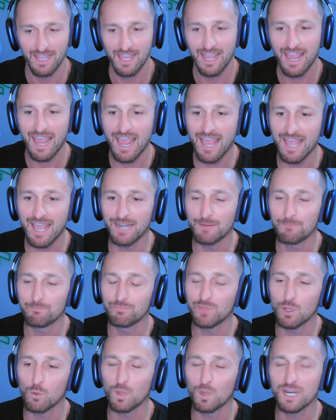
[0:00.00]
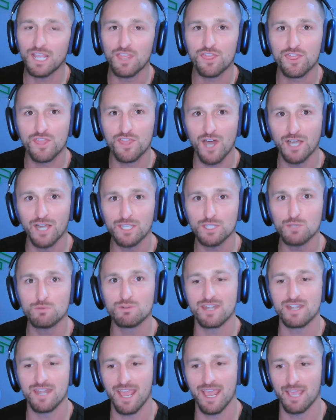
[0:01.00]
And what I thought you
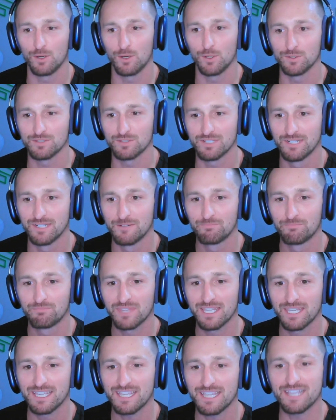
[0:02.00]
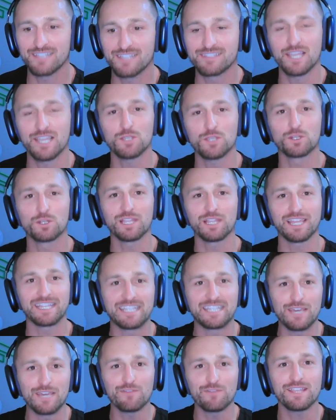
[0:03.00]
nailed is that you're like
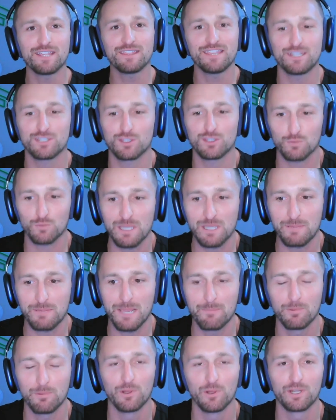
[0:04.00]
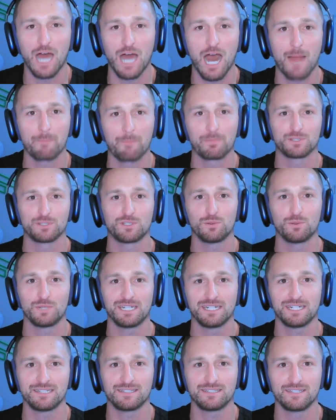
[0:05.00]
giving these 3 people an
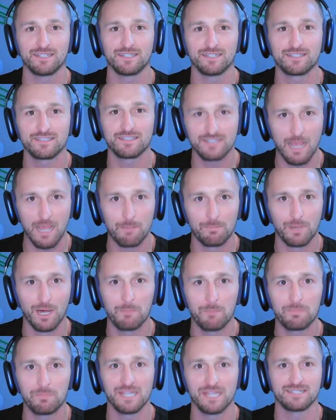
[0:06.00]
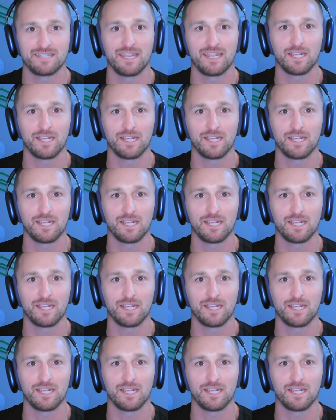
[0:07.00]
opportunity to step up and take